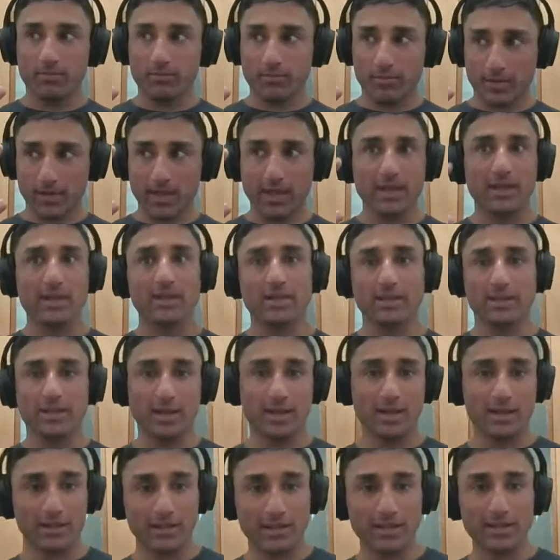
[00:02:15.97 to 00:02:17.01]
get it
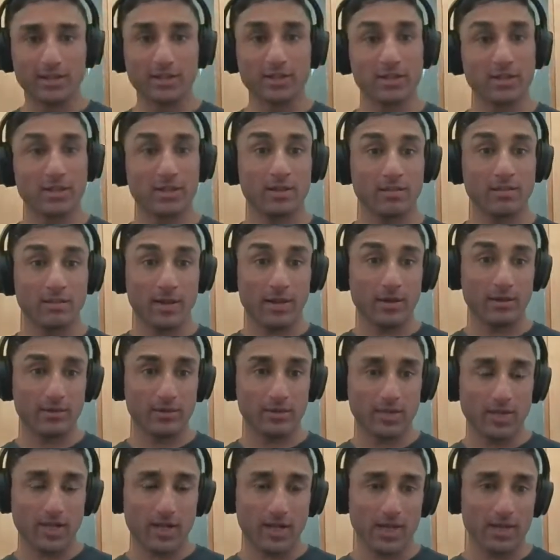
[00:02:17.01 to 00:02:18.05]
done in a certain amount of
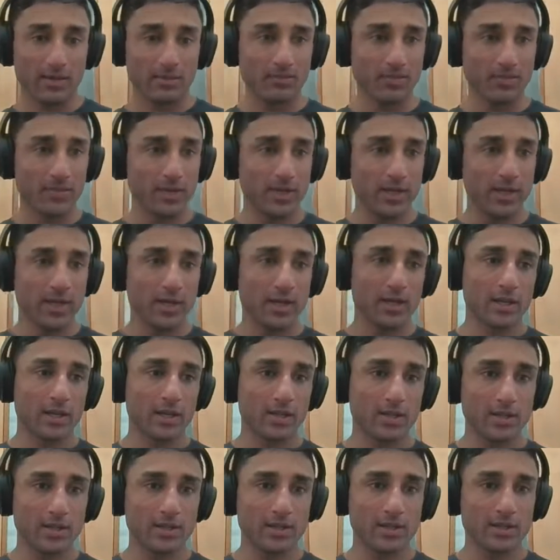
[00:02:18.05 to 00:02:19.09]
time?
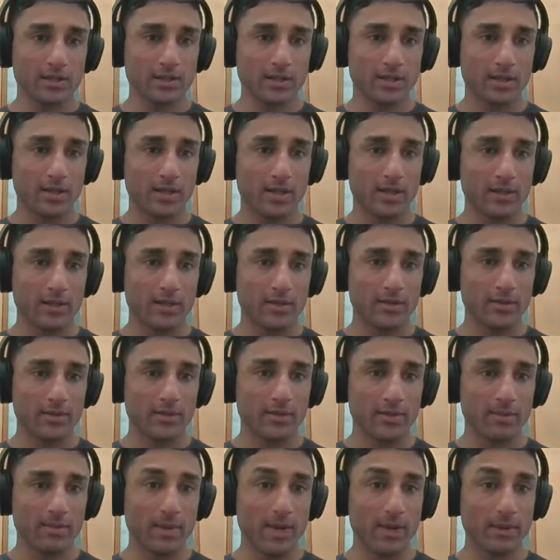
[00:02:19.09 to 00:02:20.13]
Because
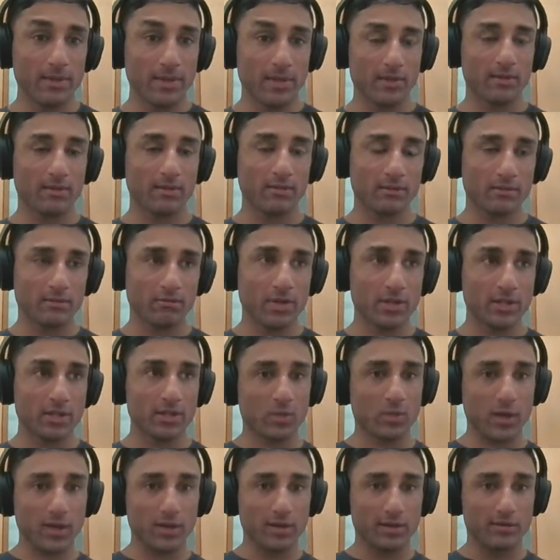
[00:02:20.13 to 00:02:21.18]
there may be a
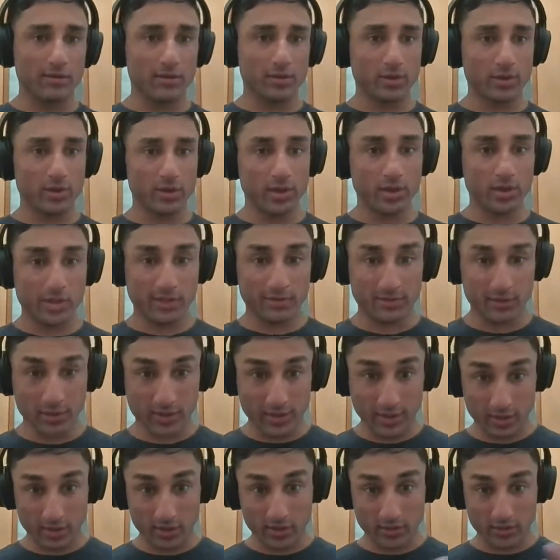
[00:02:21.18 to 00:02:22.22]
reason why you've not achieved the
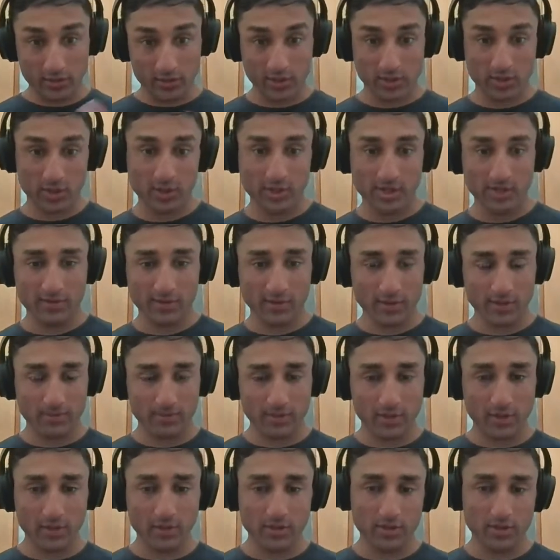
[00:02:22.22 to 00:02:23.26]
things you want to achieve, and it's
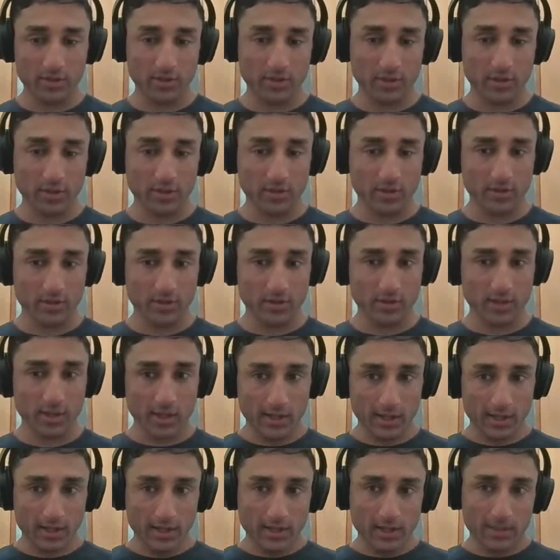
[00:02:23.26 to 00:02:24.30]
because you
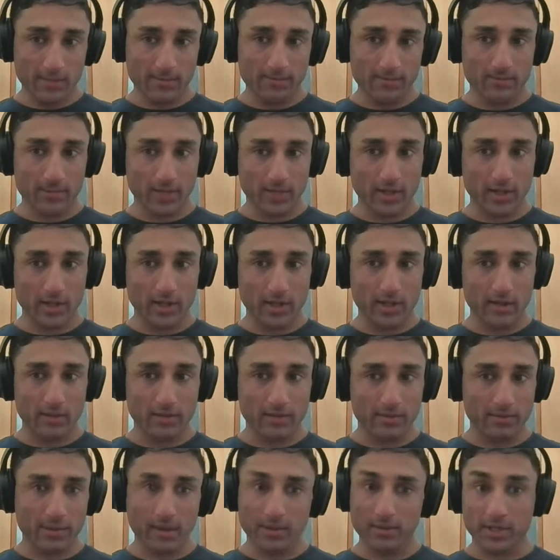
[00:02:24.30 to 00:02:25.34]

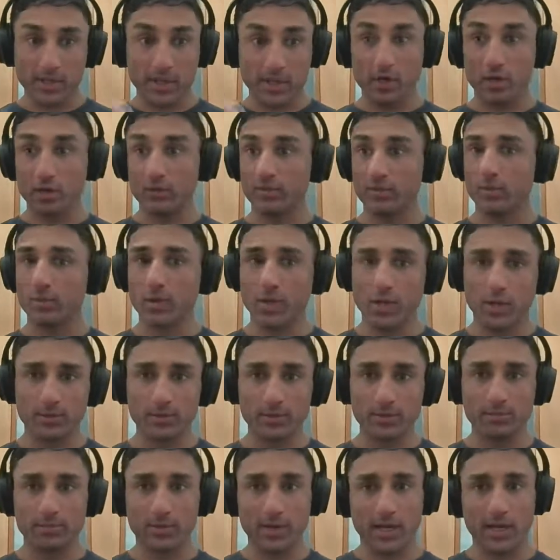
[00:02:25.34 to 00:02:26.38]
maybe get
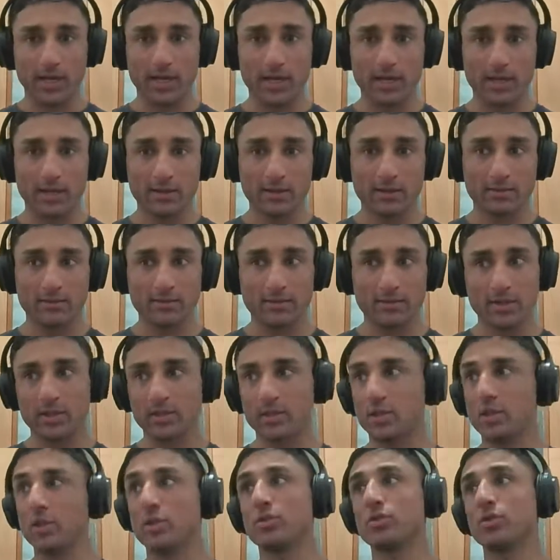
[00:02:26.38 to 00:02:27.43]
overwhelmed by
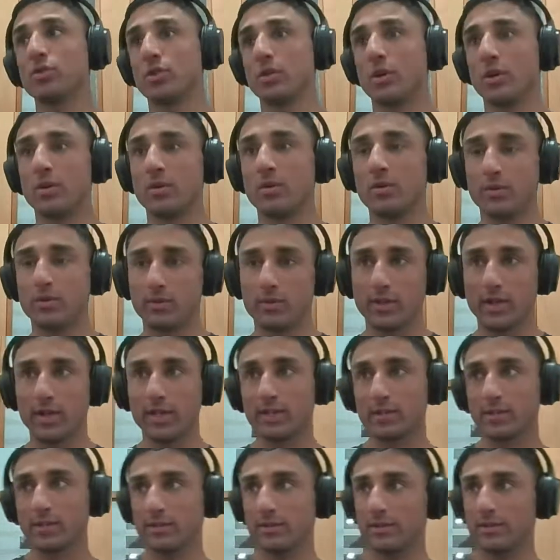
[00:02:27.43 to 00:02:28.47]
this huge goal
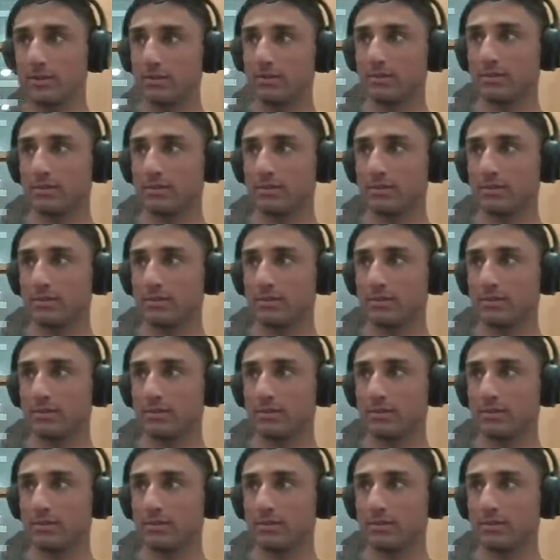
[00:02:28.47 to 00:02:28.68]
that's